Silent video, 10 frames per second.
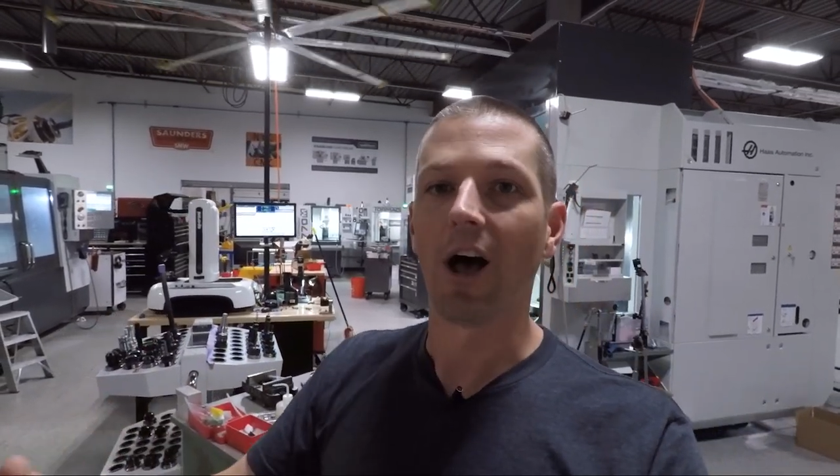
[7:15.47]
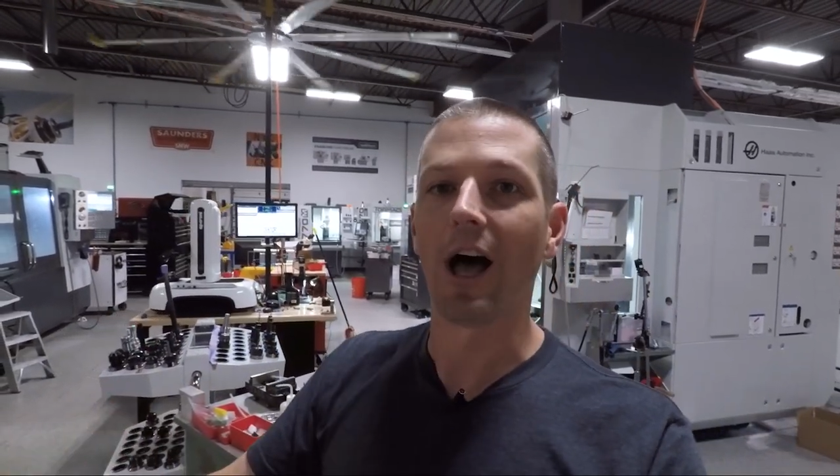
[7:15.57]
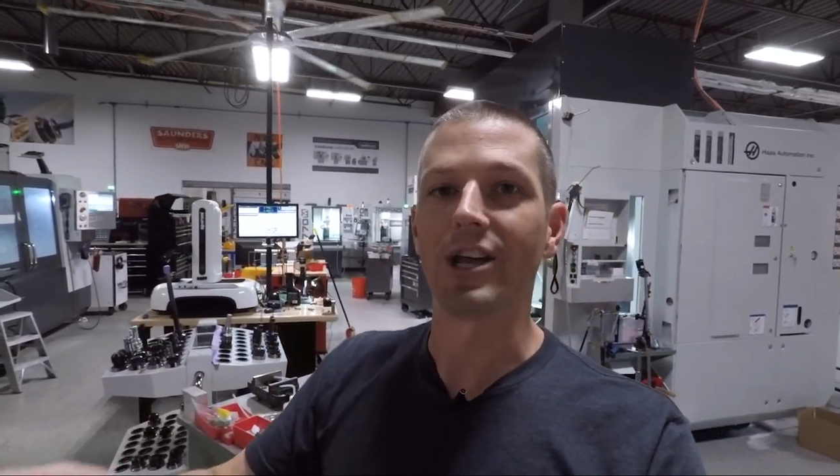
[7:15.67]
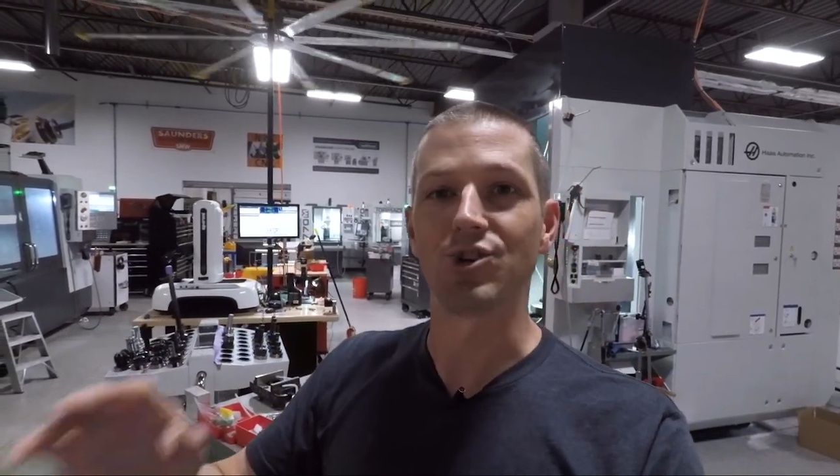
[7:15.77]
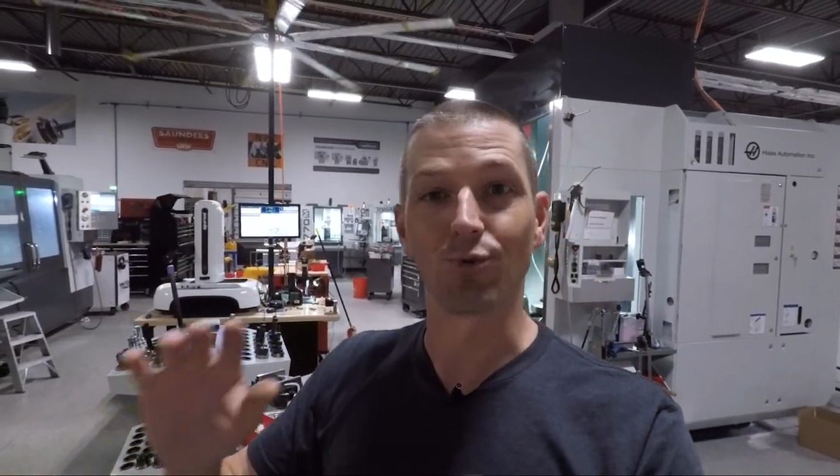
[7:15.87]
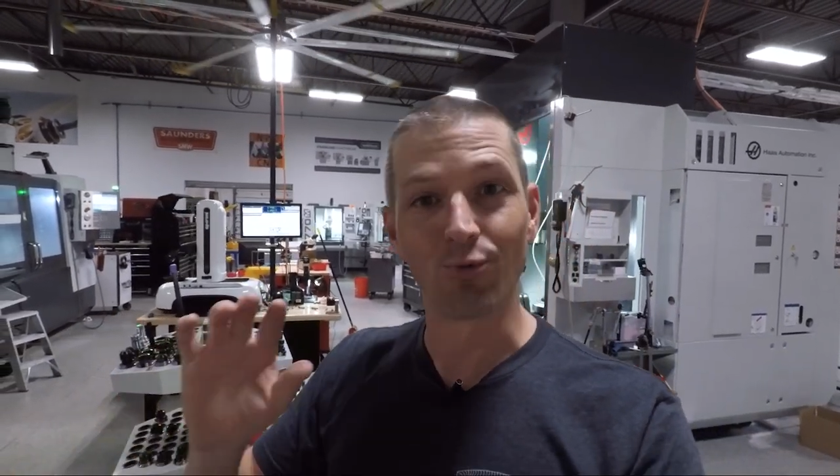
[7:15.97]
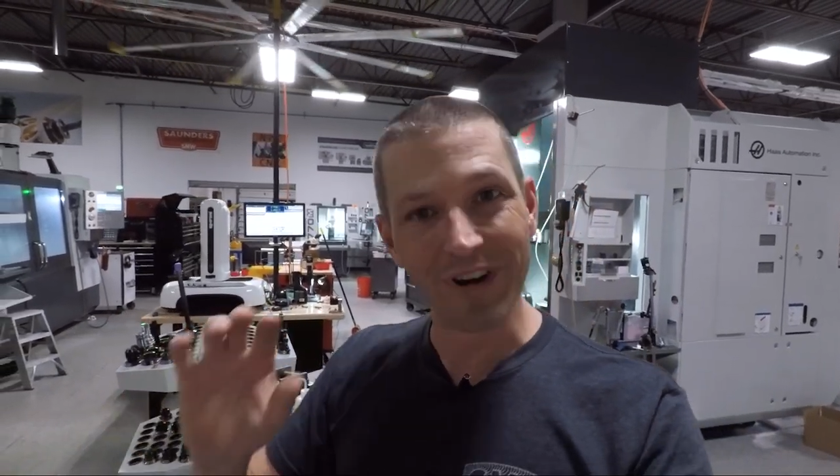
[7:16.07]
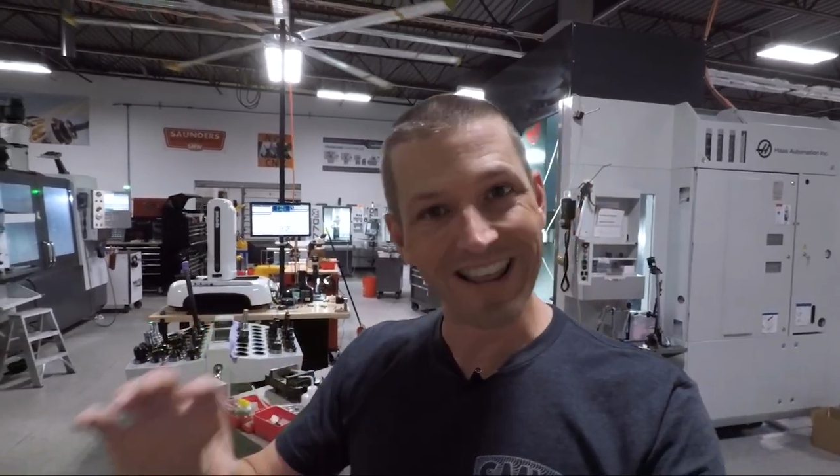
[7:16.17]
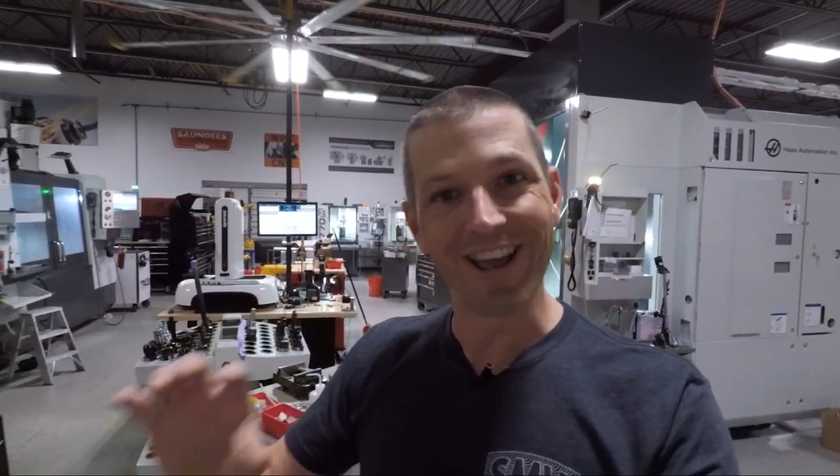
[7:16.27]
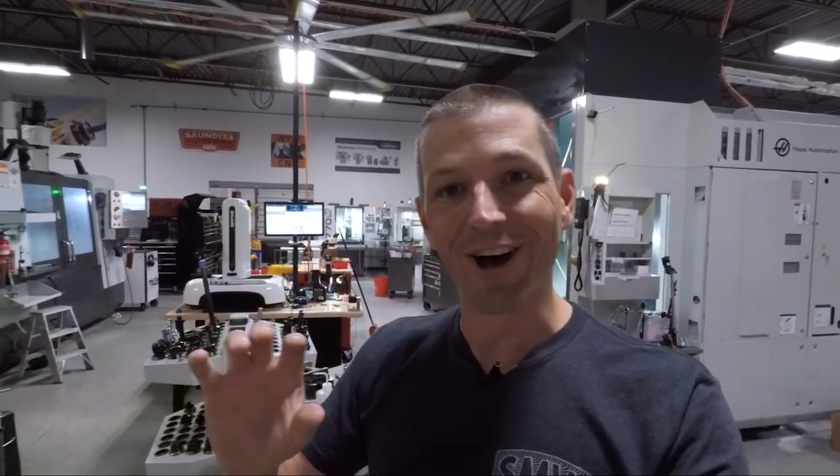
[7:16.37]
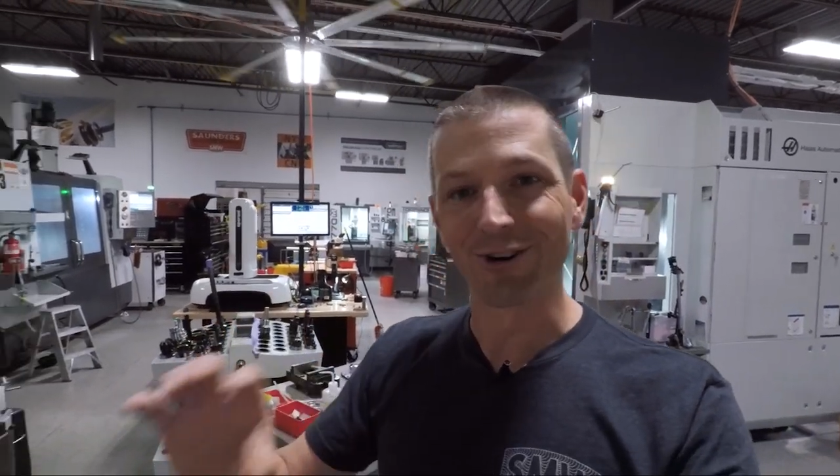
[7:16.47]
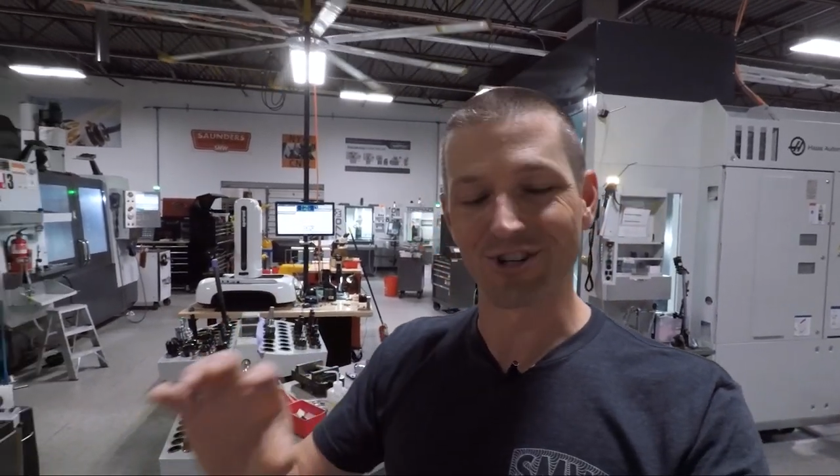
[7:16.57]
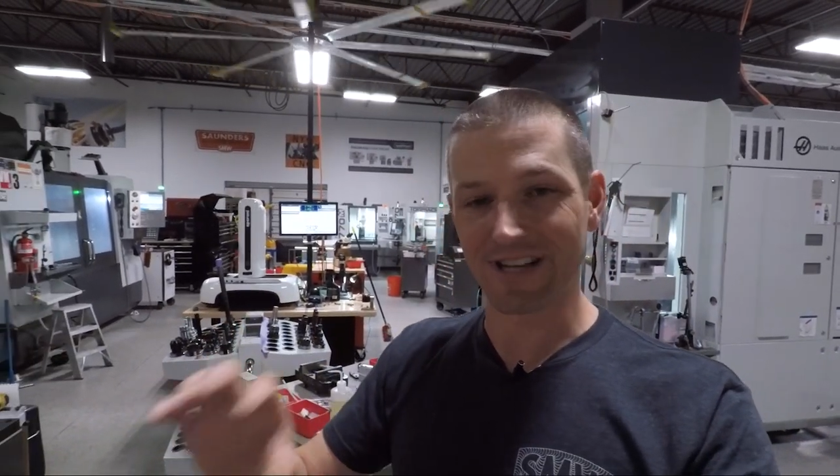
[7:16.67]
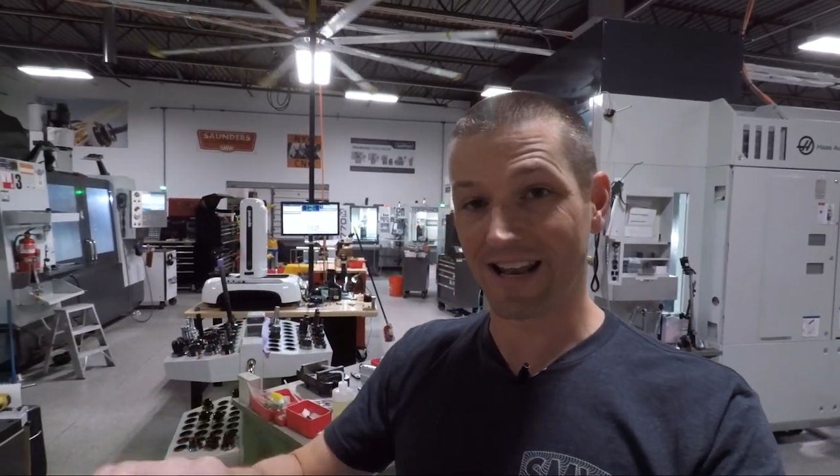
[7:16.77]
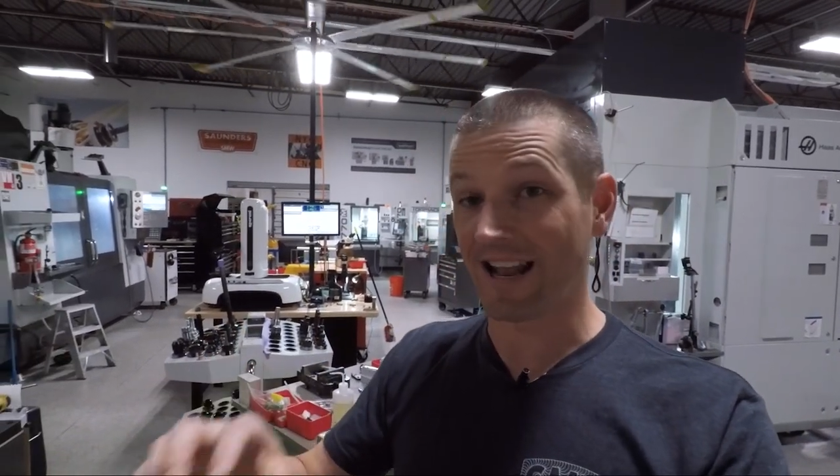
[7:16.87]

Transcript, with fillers: uh, and to really understand